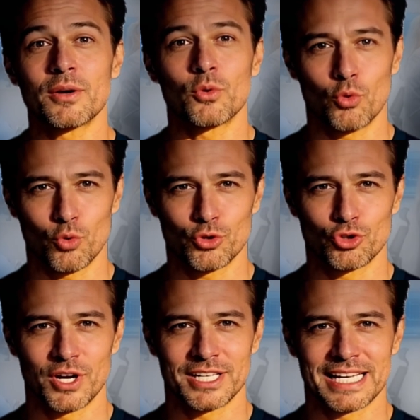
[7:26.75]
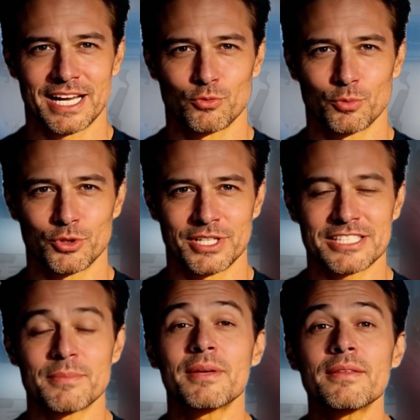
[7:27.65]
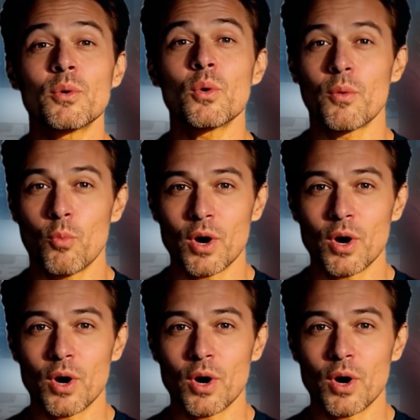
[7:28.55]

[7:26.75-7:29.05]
or trying to get a replacement form